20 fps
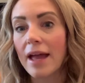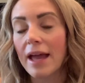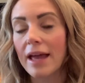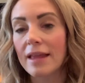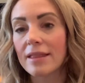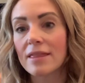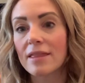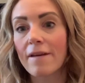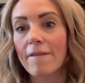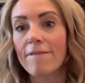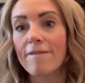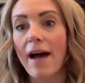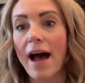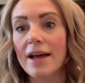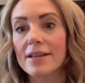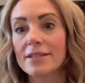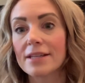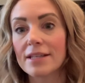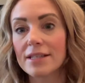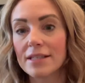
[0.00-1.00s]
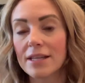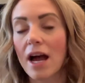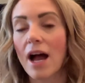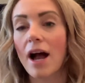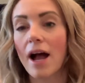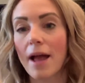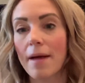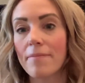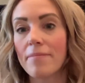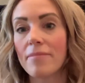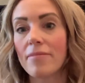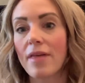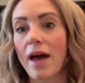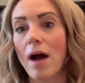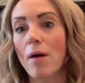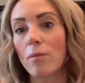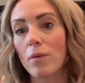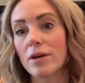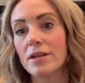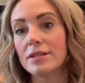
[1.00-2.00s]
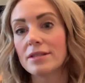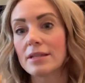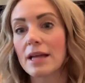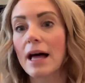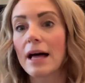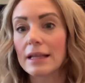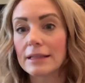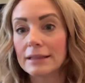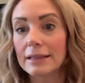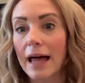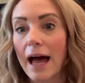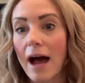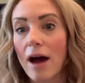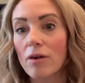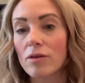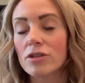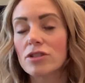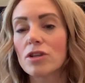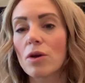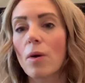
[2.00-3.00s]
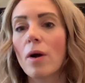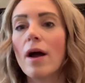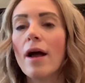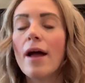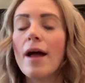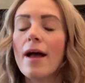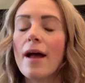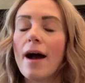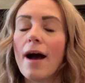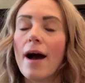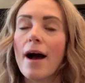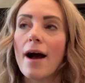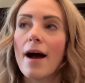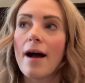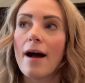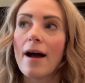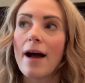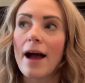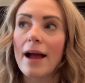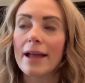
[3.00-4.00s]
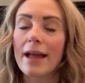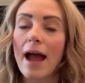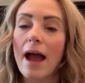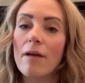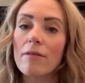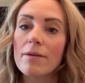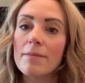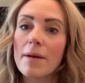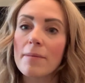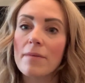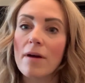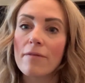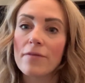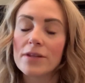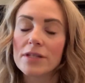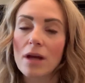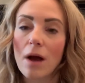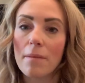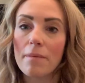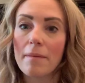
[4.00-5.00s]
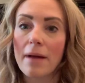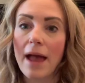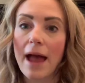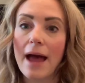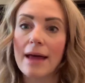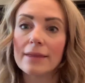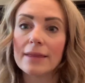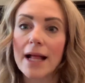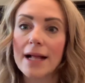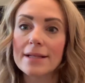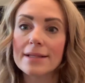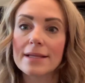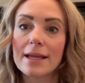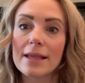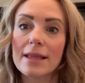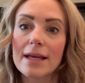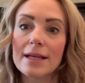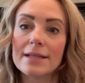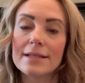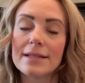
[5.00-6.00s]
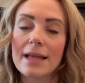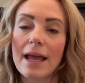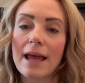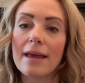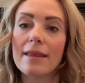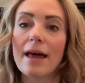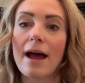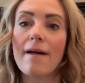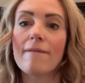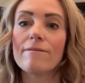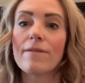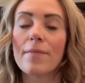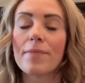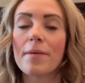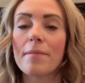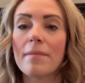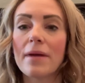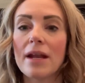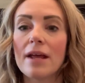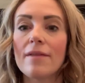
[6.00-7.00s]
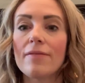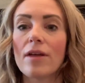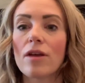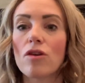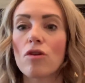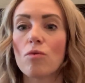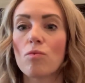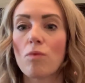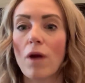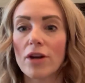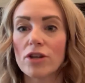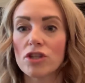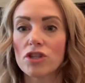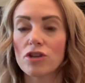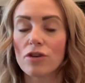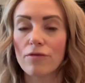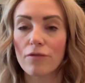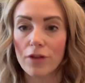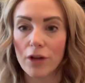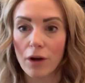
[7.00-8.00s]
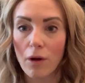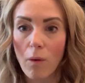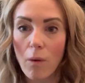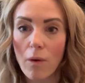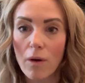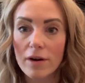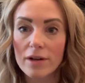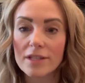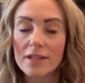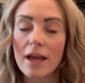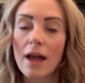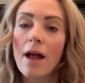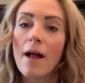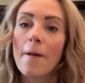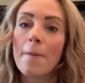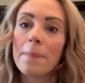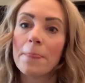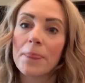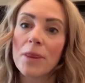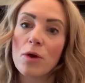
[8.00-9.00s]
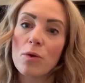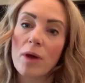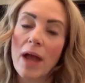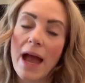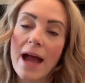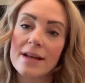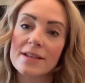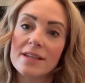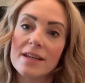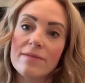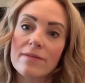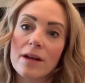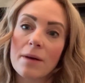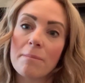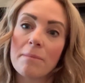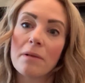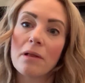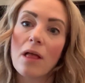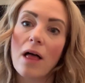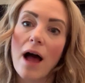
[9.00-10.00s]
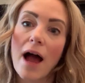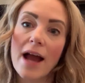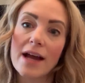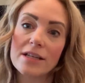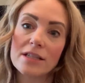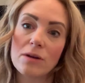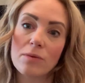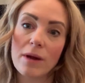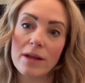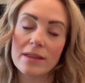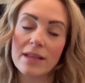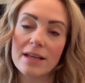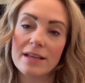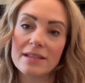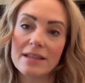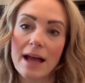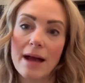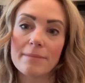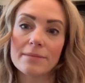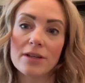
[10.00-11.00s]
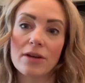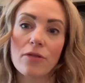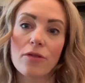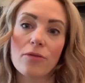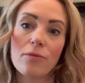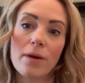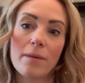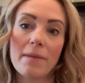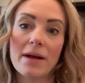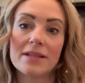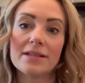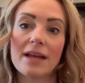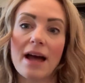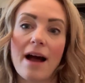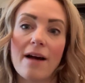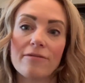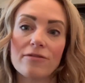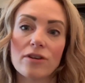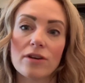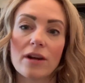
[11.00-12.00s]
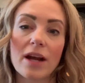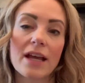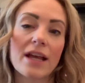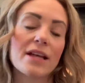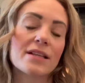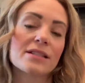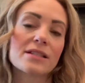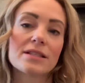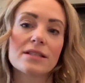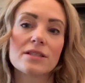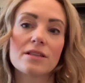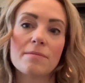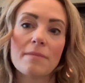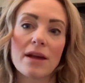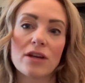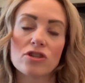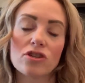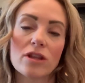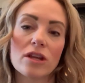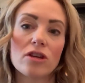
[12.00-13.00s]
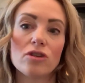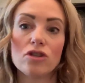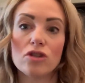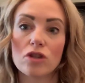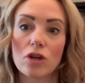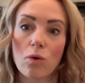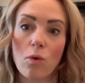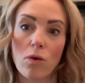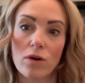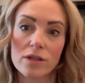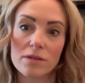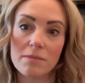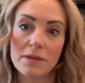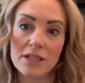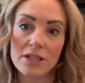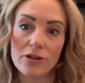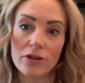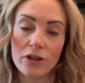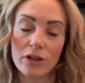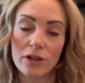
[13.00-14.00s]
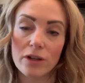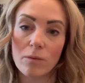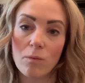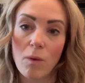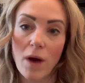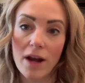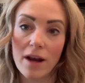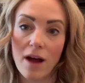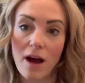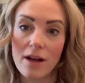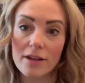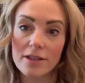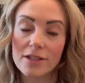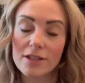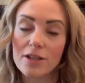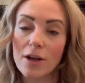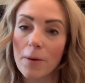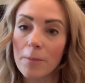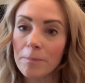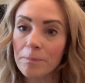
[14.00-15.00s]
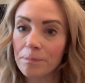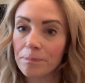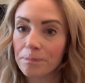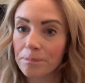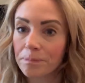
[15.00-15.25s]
in the fastest time that was allowed. So I can't remember off the top of my head. Let's say they say that from the minute that you register for the course, you can't even apply to write the exam till 3 months after, I guess, to make sure that you do the course material and whatnot. So